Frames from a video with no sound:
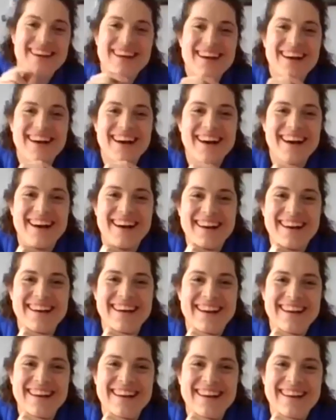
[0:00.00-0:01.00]

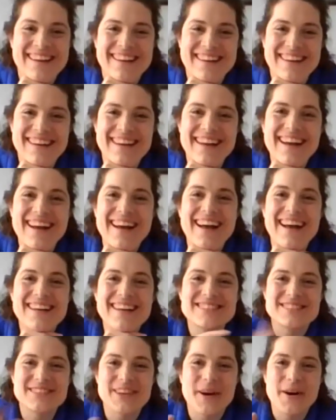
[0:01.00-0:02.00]
yeah.
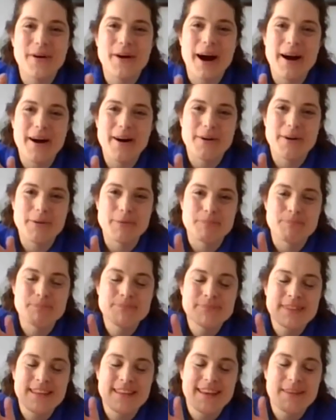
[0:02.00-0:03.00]
So um,
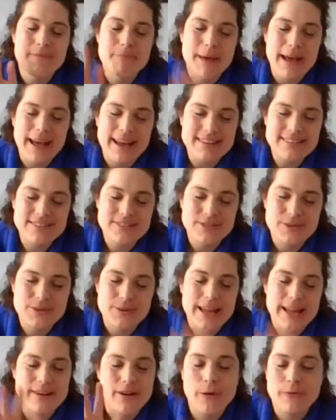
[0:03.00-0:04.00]
back to
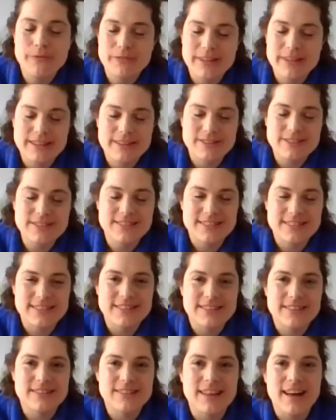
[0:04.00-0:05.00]
and hopefully they're
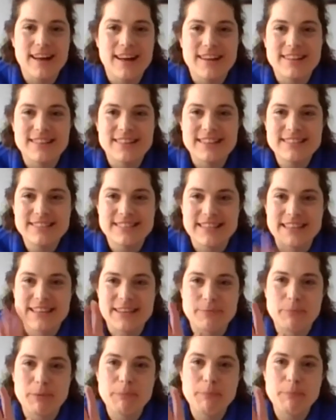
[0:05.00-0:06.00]
still uh,
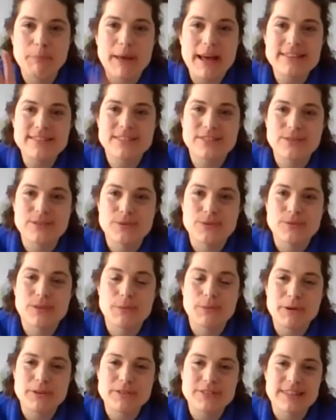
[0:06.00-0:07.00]
listening but back to the
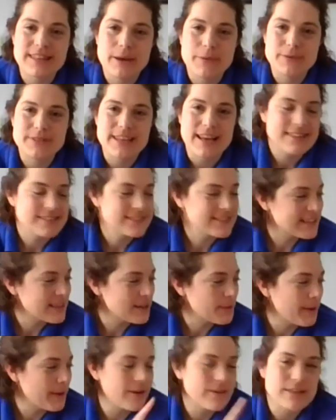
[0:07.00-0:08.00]
person that was asking
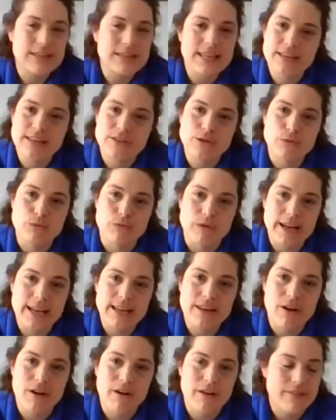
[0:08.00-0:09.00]
about can you
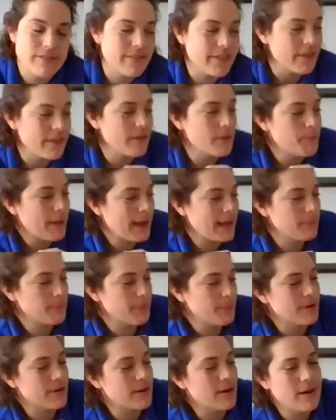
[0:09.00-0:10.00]
write on the
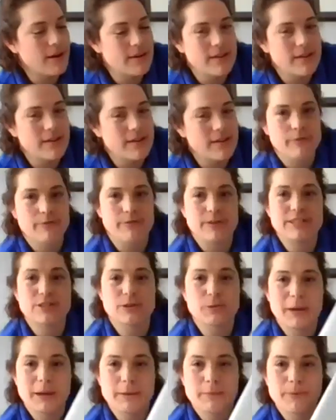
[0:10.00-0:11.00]
paper uh, the
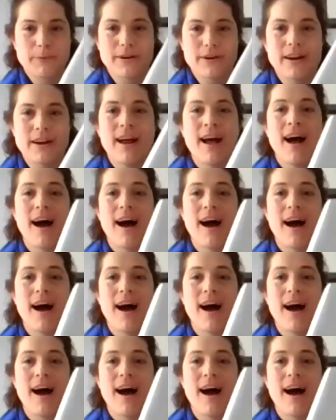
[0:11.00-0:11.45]
freezer paper